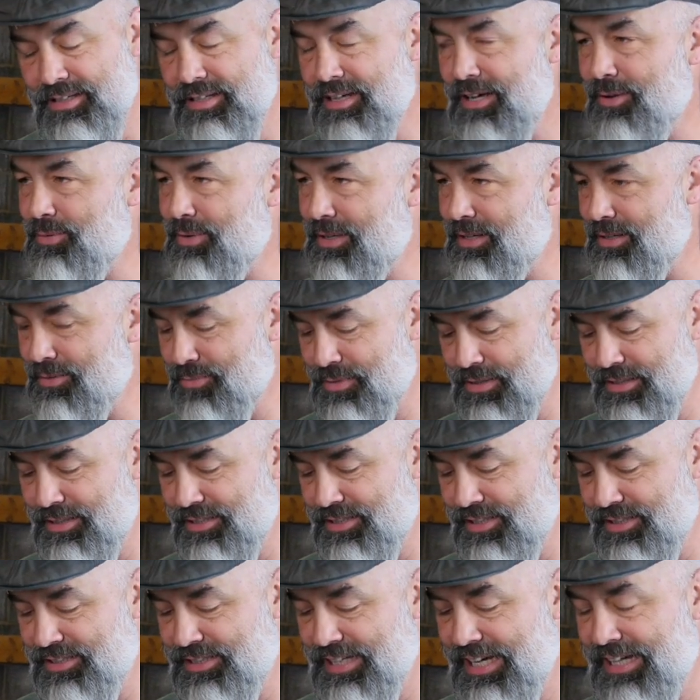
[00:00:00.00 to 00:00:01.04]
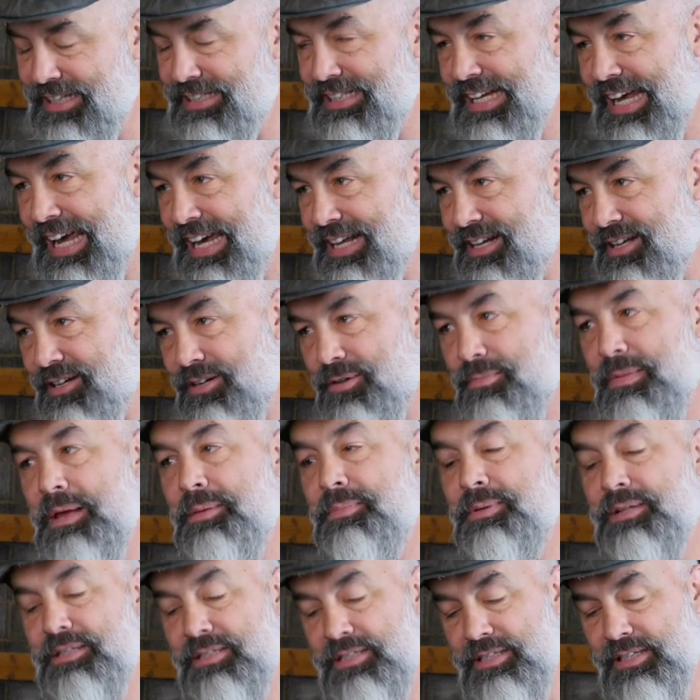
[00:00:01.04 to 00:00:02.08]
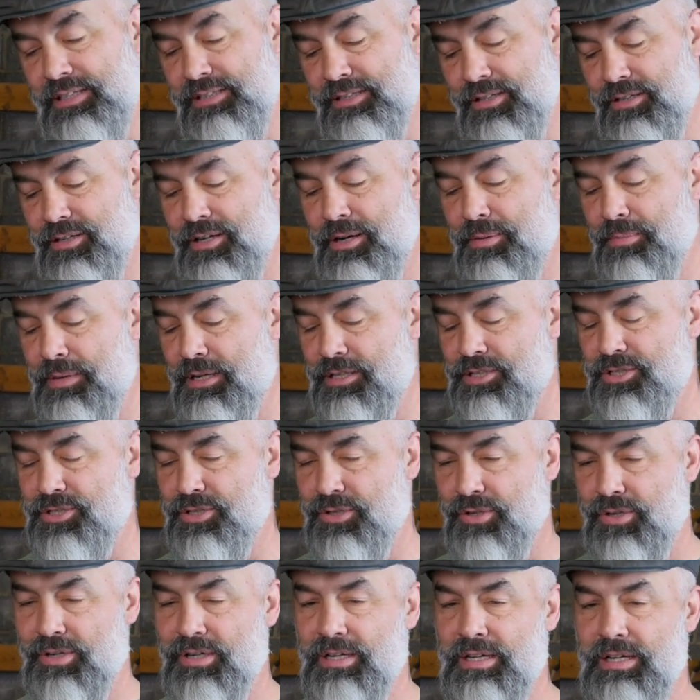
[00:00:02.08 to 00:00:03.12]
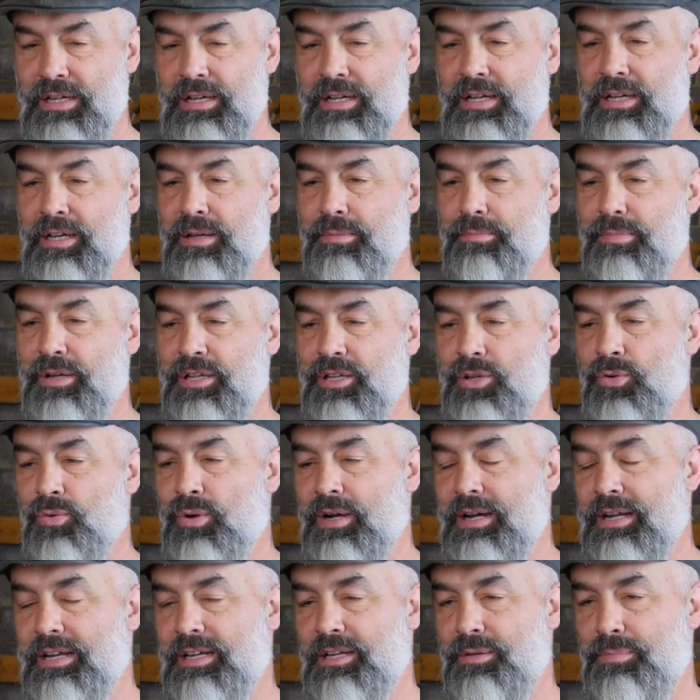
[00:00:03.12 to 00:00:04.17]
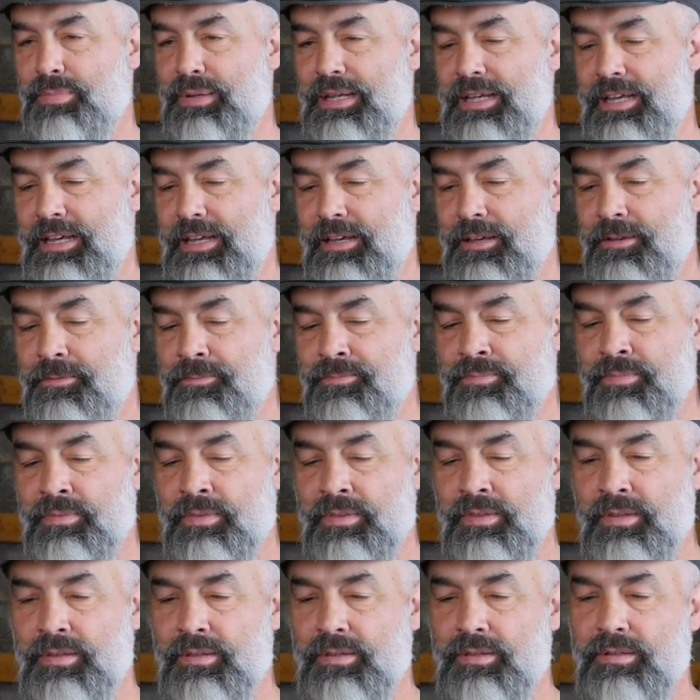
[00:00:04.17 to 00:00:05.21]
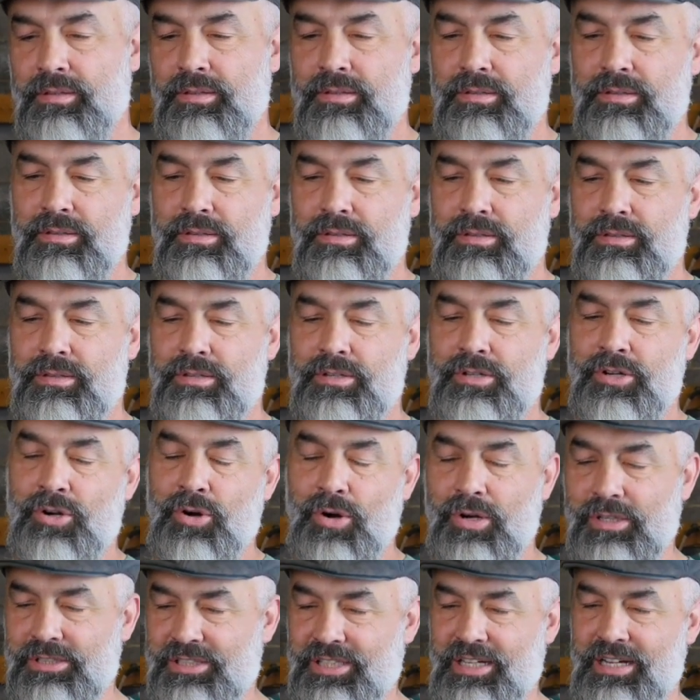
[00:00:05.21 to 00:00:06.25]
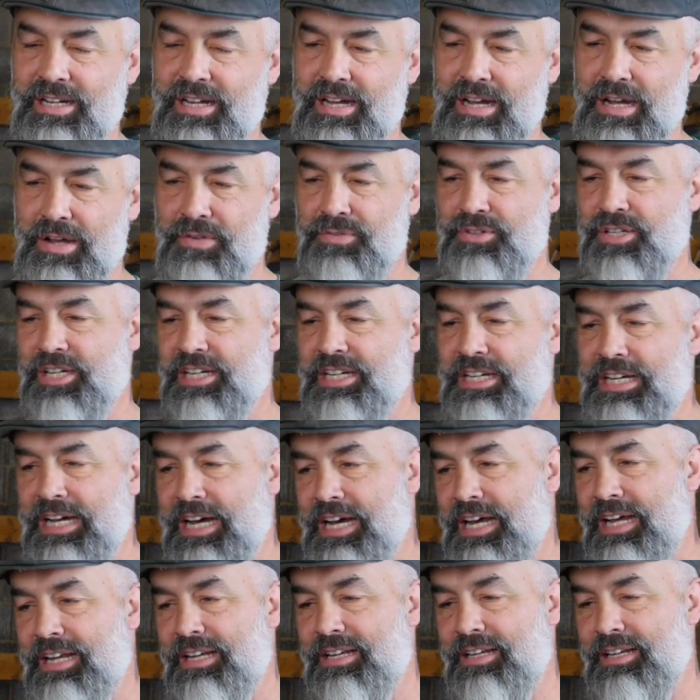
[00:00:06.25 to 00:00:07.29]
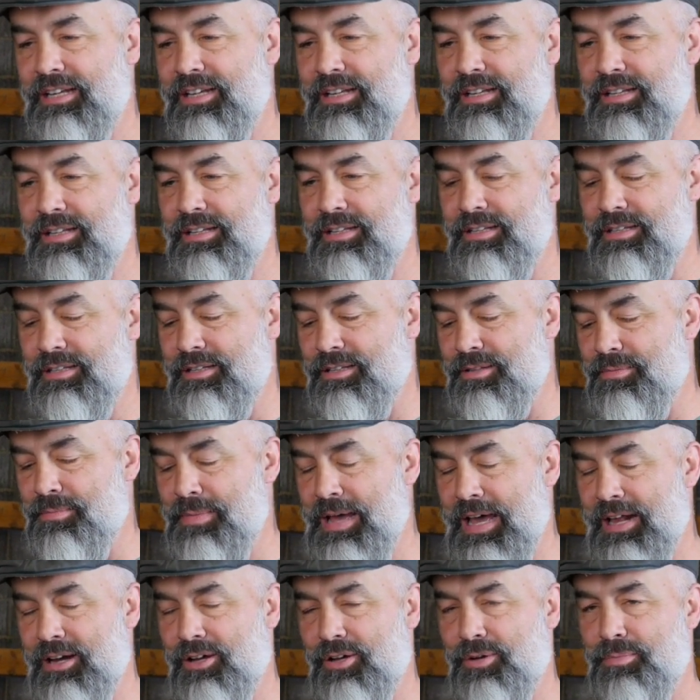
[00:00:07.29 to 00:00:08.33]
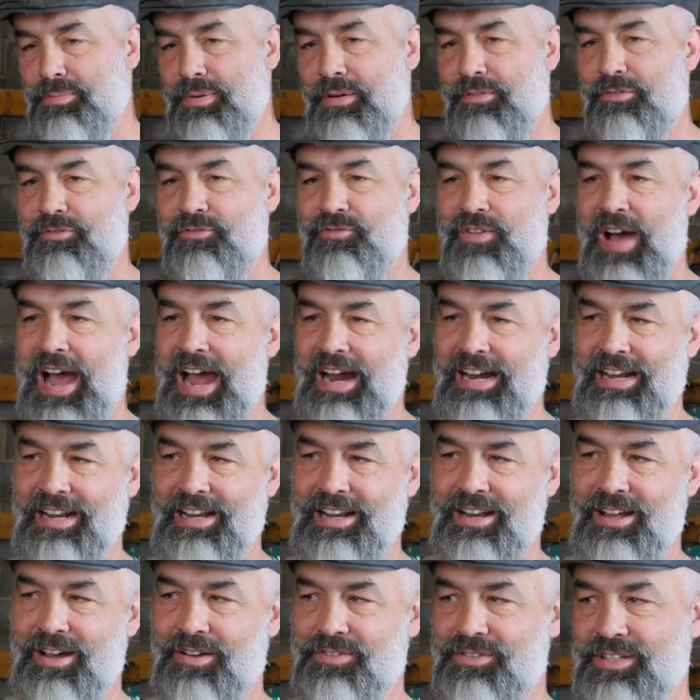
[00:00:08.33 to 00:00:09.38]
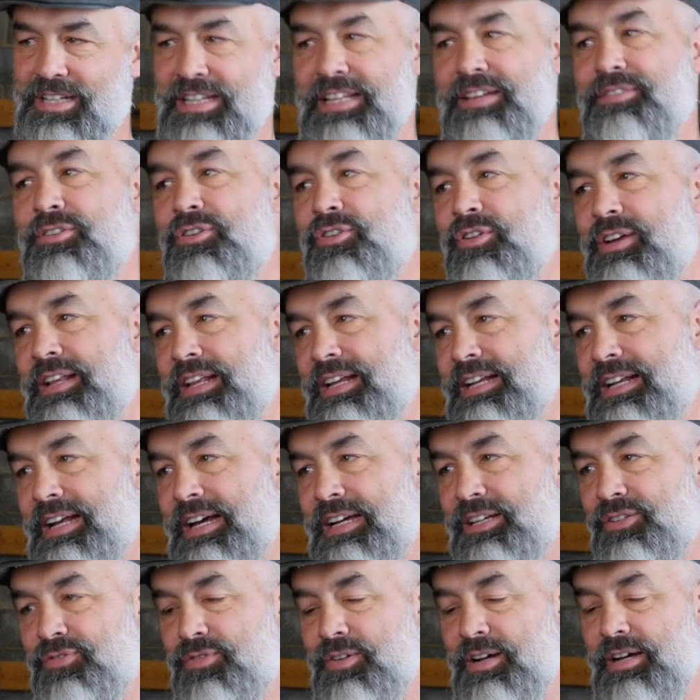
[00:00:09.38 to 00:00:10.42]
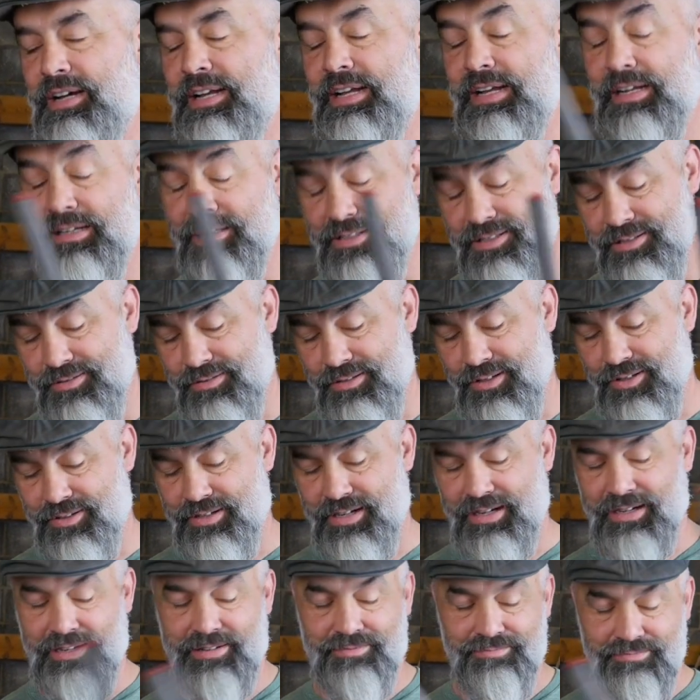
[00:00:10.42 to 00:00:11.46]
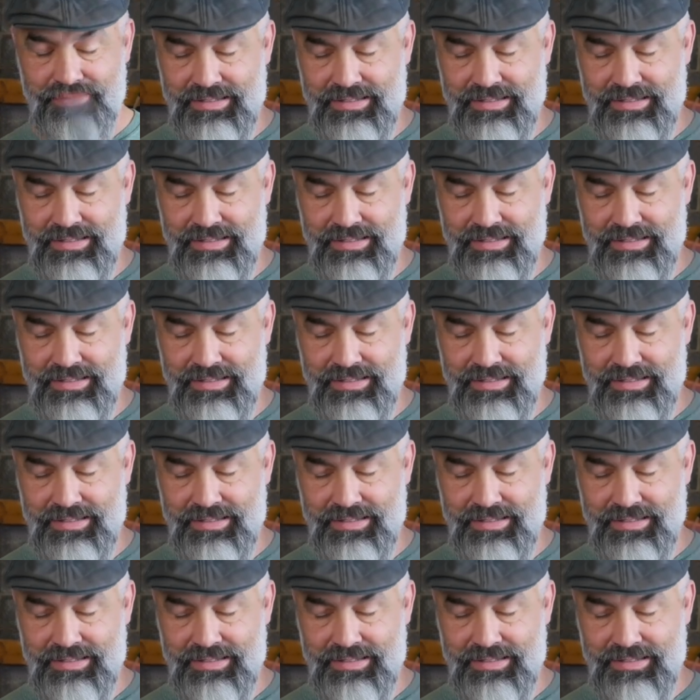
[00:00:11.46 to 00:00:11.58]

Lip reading: We're just to say it's 800, maybe it's 600, I'm not sure. But you want it to be coarse enough to cut the metal, but fine enough to leave a really nice fine edge, okay?